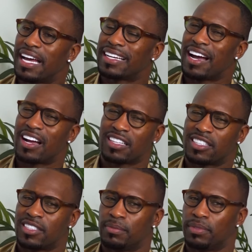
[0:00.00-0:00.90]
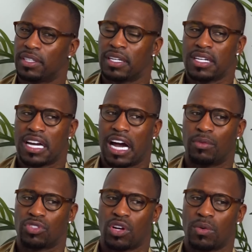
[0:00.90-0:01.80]
cognizant, but I
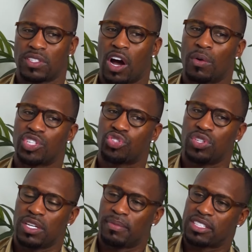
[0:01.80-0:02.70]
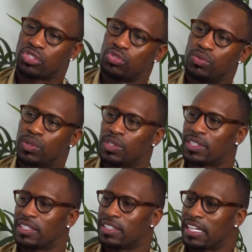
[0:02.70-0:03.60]
was always treated my
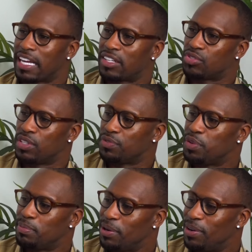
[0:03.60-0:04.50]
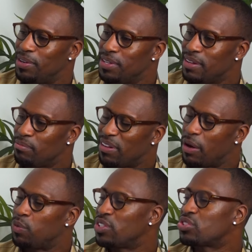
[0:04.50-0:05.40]
schoolwork like I treated football. Mm. But I
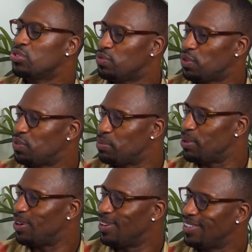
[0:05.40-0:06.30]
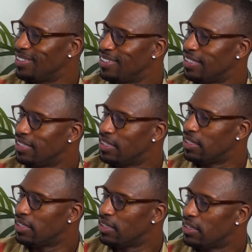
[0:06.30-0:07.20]
went to school for football.
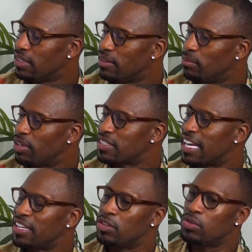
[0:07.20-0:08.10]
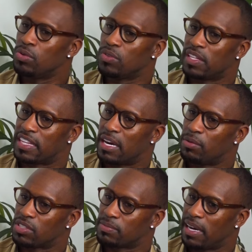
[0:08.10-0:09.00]
Fair. Because I knew that
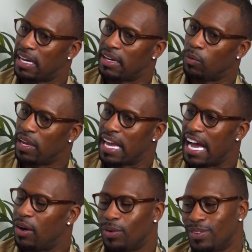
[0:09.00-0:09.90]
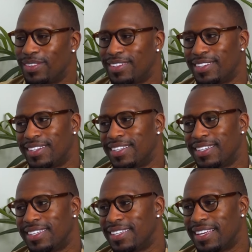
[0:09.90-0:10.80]
was my way out.
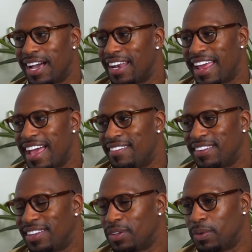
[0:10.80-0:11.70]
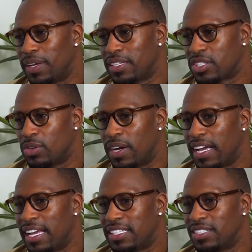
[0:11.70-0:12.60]
Yeah. I didn't have another way. So I
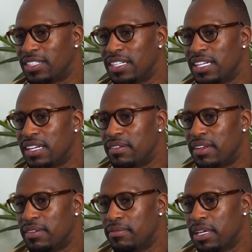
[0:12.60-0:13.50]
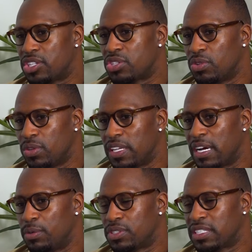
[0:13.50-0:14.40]
had to make sure that
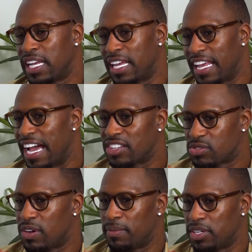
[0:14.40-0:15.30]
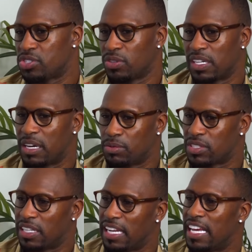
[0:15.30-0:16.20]
I was staying in high school. I made sure that I
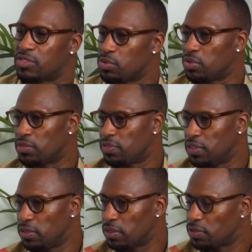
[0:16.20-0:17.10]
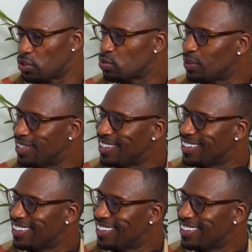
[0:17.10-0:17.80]
was the last one on the field and the first one there.